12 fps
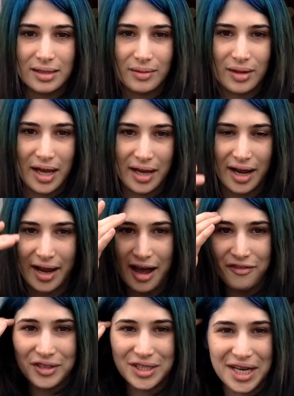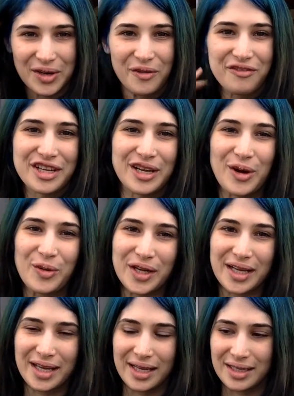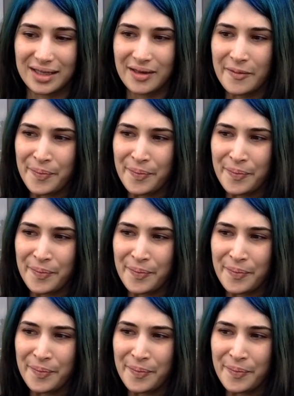I haven't done a video in